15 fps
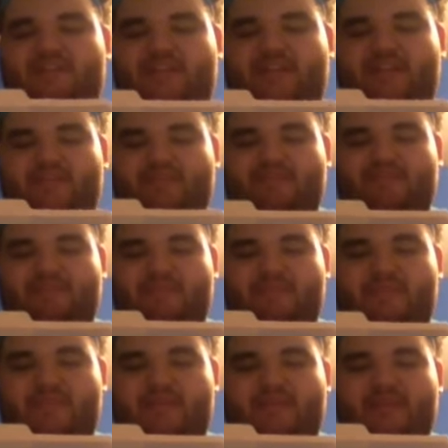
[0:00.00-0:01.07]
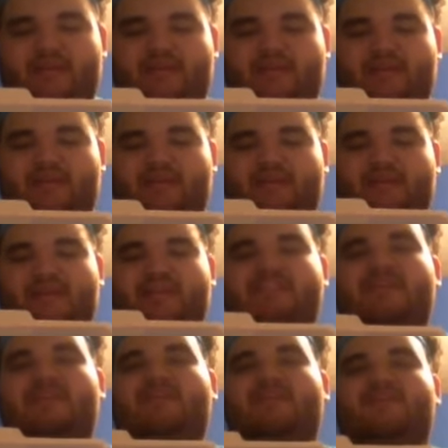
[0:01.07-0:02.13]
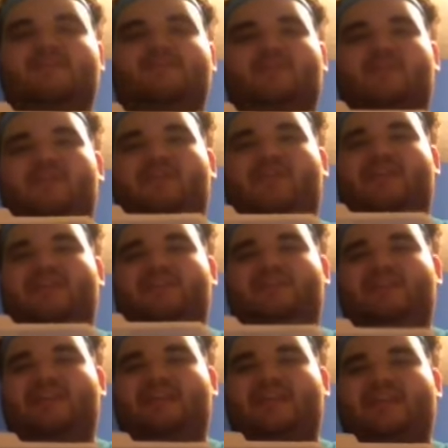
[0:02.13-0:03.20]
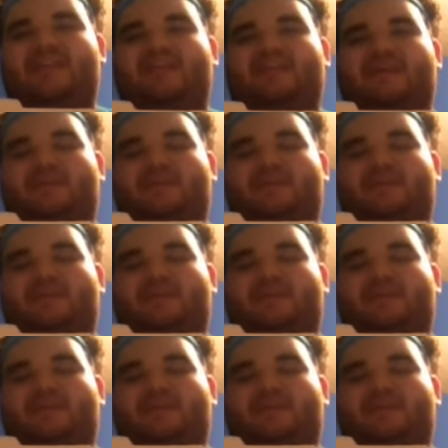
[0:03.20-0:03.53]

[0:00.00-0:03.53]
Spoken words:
there. Again, sorry for the spoiler alert. I just wanted to get that one